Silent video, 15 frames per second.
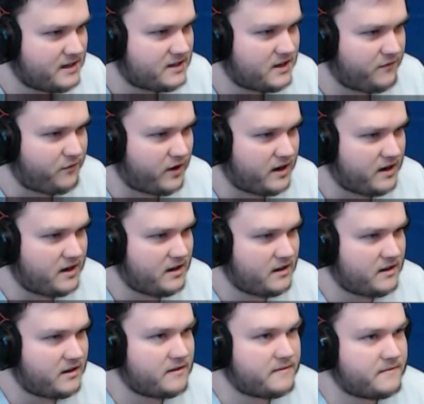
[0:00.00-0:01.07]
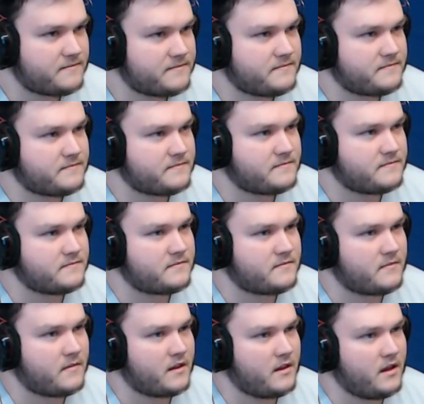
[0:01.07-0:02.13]
Come back at night if you... What
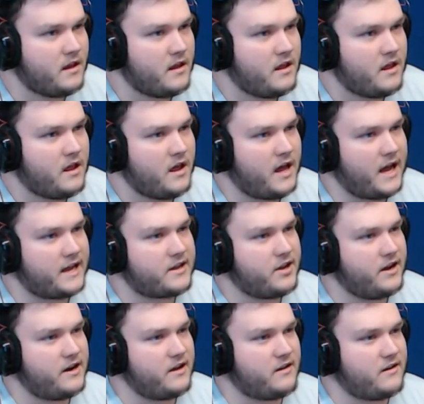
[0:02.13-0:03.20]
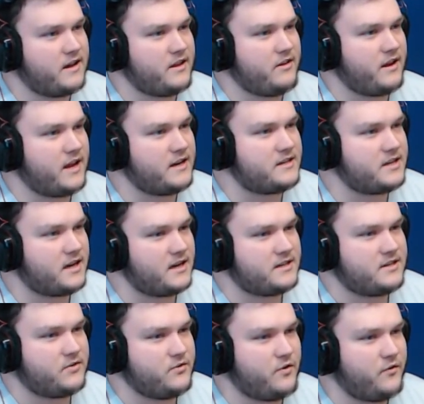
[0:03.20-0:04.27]
do you mean? I cannot let you enter
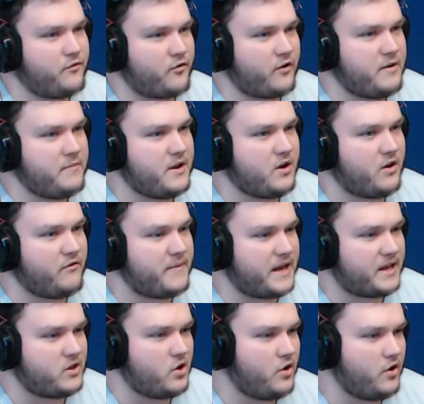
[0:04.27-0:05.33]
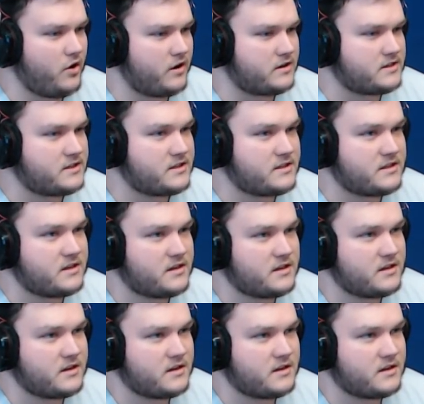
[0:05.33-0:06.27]
until you free me of my curse.